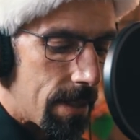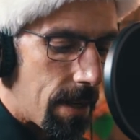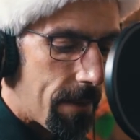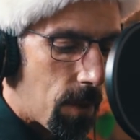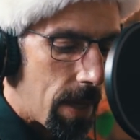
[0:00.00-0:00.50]
And
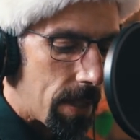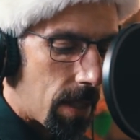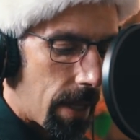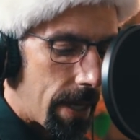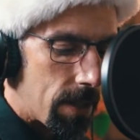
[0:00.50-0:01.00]
if you want the
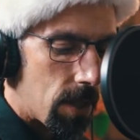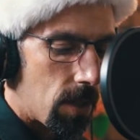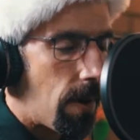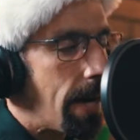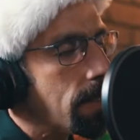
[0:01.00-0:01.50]
latest and
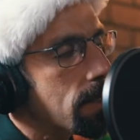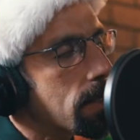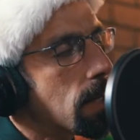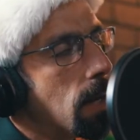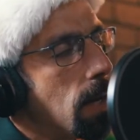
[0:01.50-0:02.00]

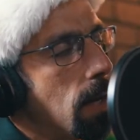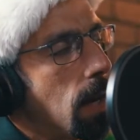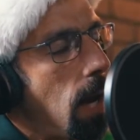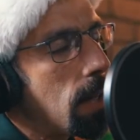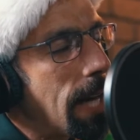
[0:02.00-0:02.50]
greatest,
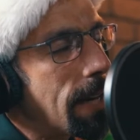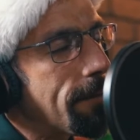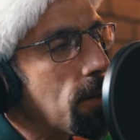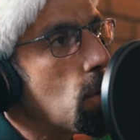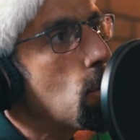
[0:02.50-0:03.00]
a lot
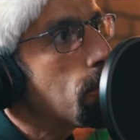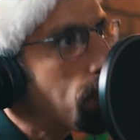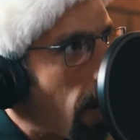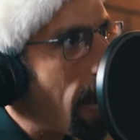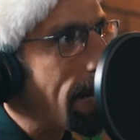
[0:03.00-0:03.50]
of new
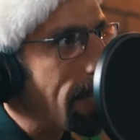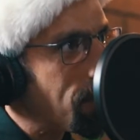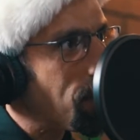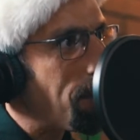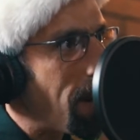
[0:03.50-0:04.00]
products
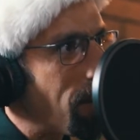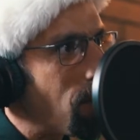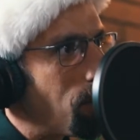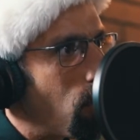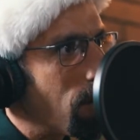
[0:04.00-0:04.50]
from our yes.
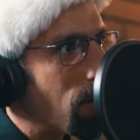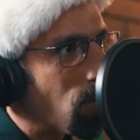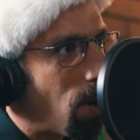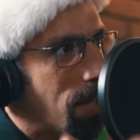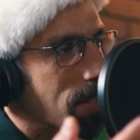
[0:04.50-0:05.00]
year of more
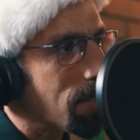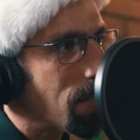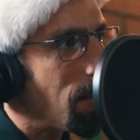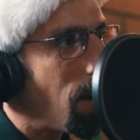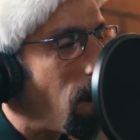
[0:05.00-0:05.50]
across uh,
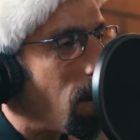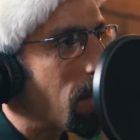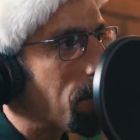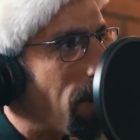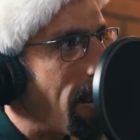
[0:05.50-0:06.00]
all
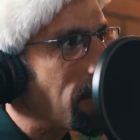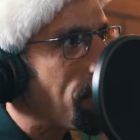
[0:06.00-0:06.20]
our brands.